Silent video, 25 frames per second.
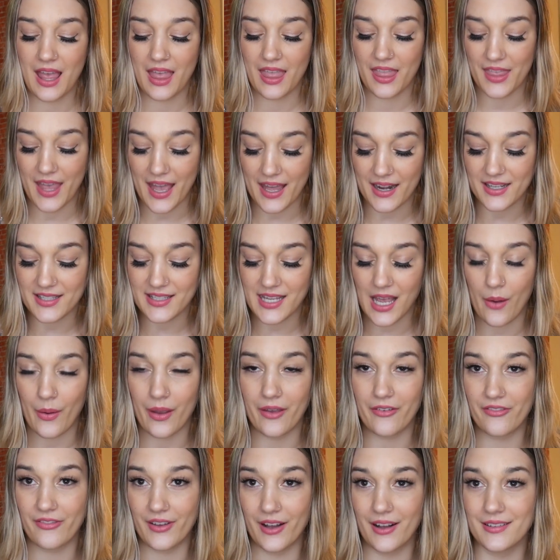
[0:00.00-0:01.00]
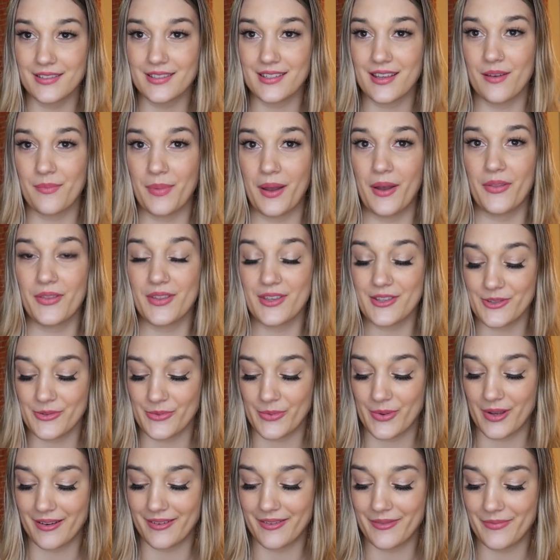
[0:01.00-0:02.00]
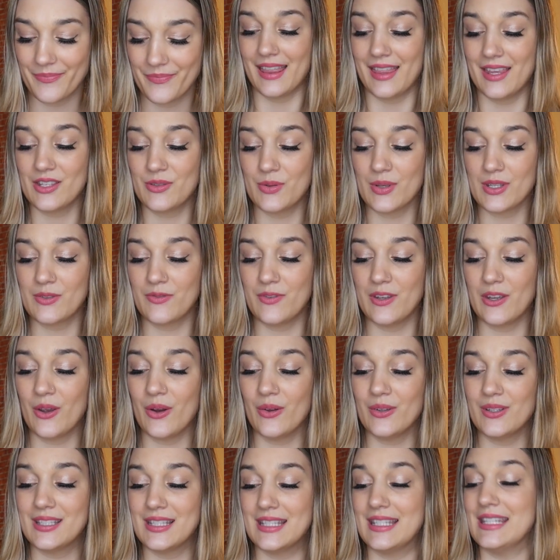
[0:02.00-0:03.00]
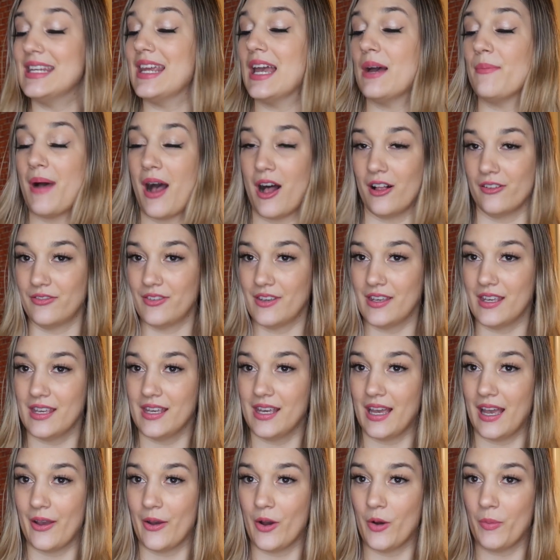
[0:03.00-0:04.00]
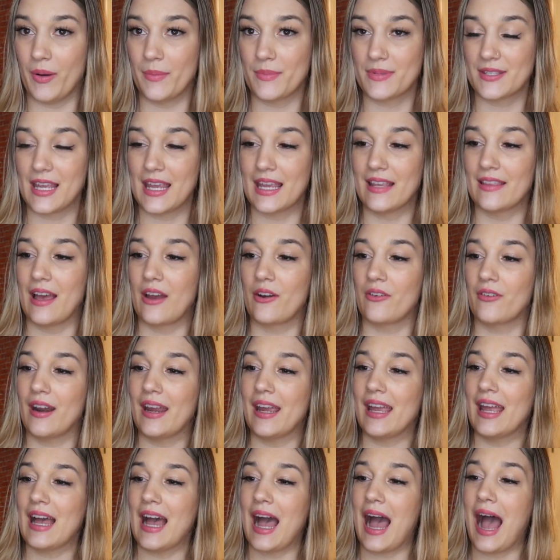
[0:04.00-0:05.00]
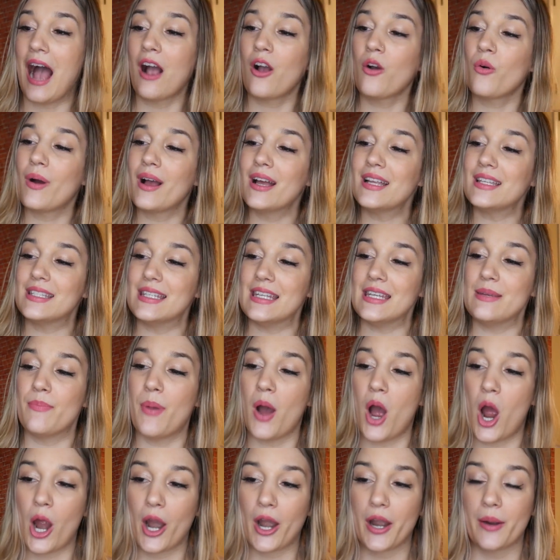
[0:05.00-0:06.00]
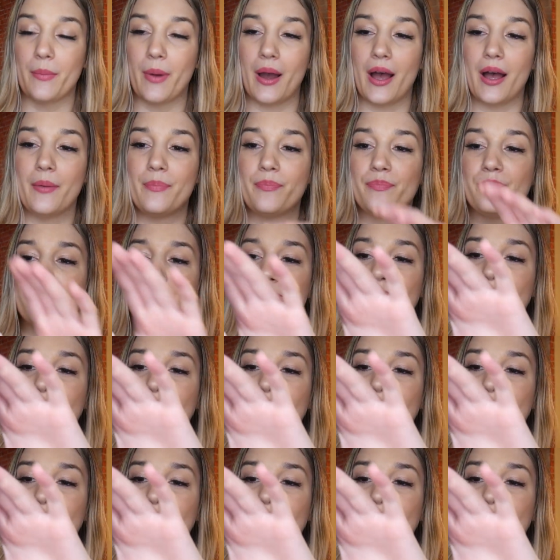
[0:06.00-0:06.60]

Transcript: That is how I felt about this one. This was Fico De Amalfi, I hope I'm saying that right, Acqua di Parma.